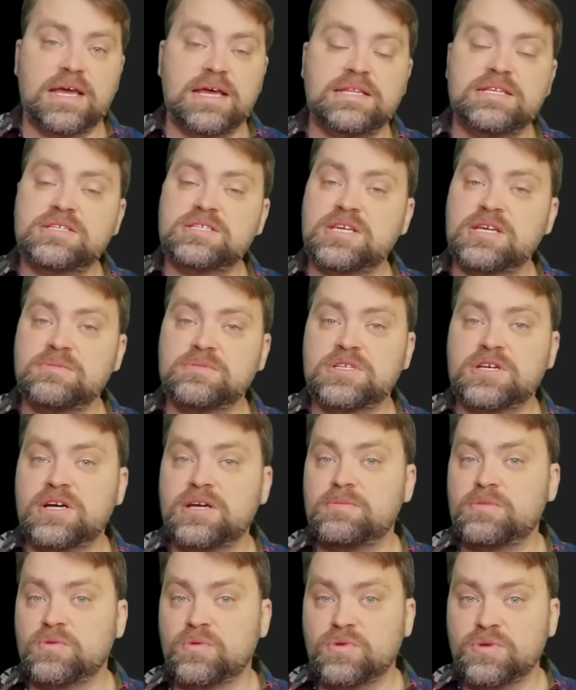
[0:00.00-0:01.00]
At the same
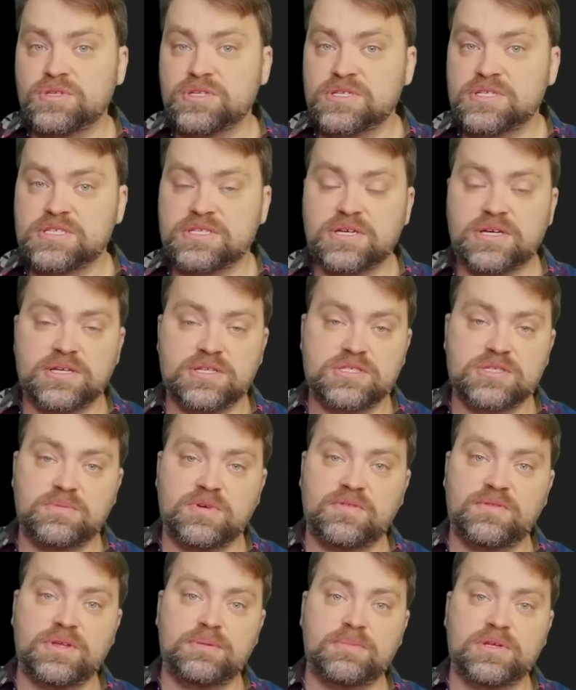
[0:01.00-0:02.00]
time, Reuters cited some
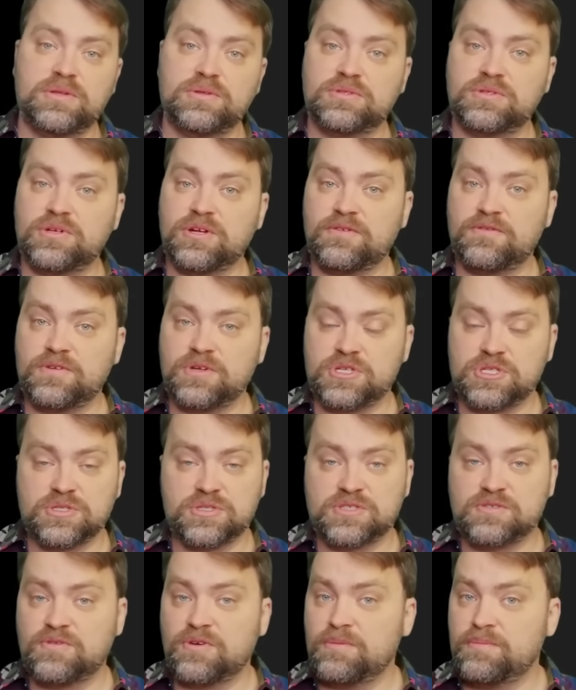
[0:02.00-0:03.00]
of the military
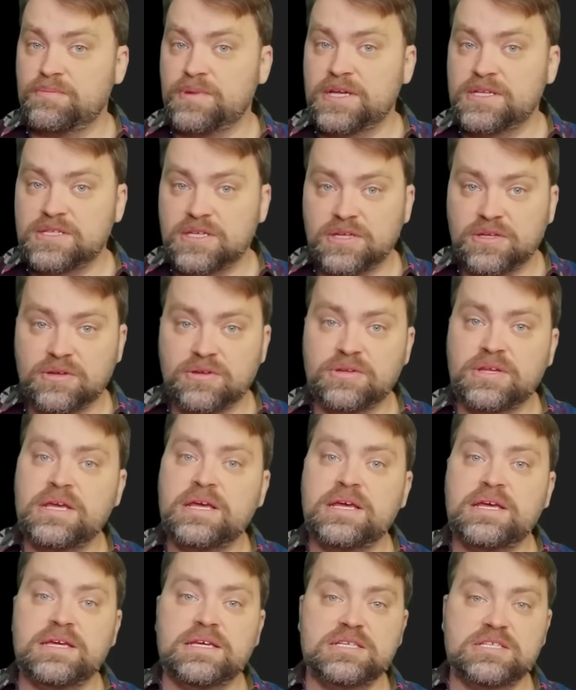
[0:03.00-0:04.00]
officials from Pentagon
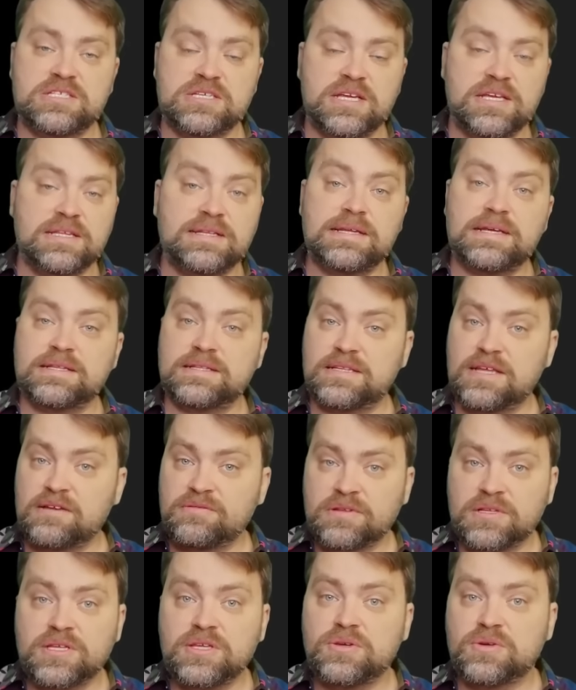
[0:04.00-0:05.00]
is saying that
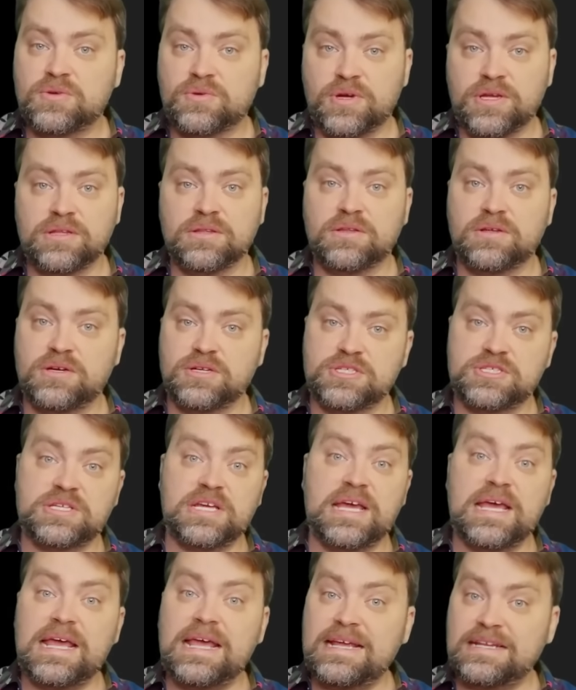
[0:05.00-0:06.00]
definitely Ukraine launched
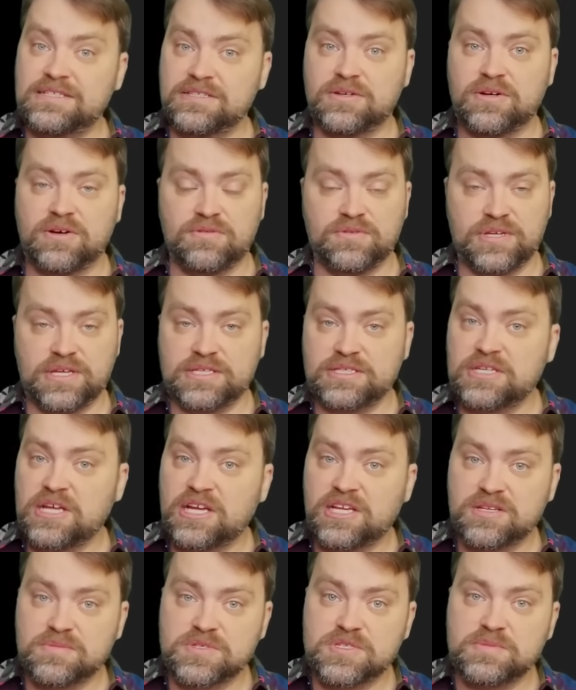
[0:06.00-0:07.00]
8 of the
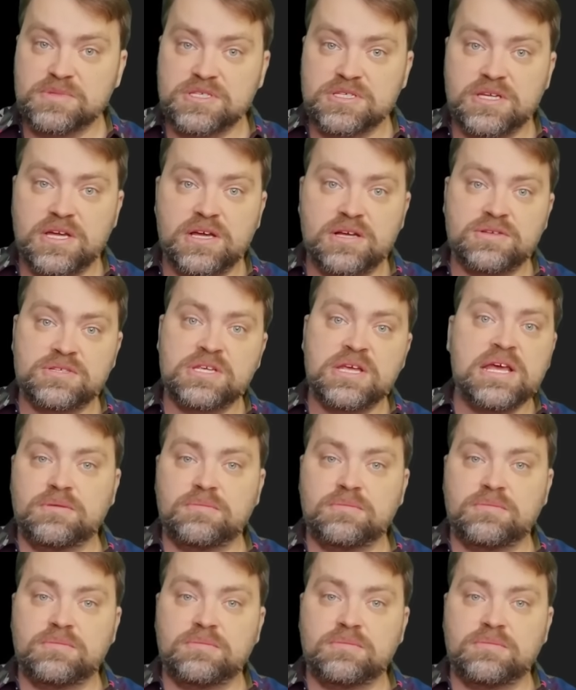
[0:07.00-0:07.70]
ATACMS missiles,